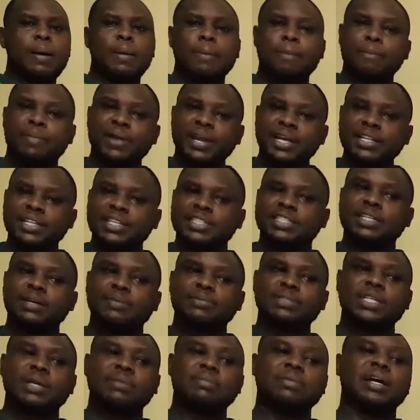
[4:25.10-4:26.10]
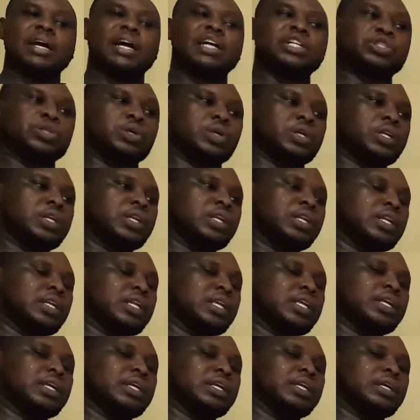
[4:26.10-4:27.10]
Bring the same carton
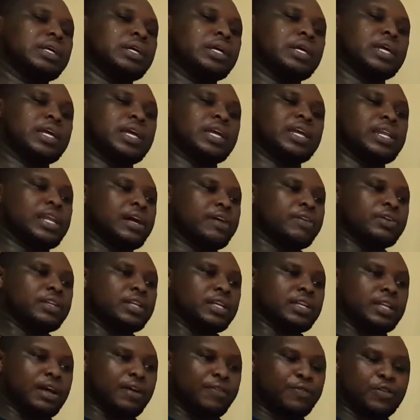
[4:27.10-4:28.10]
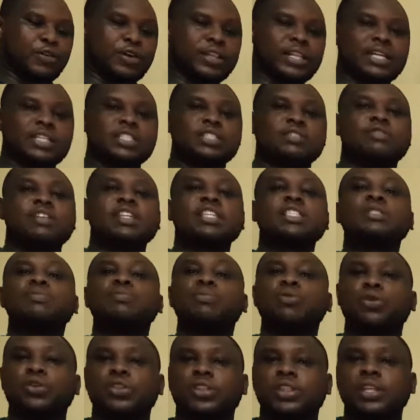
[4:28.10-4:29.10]
in a floor that is very
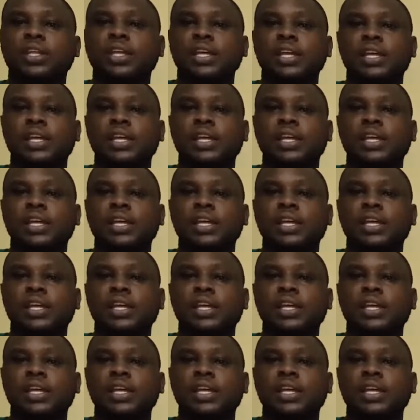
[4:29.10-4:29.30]
smooth,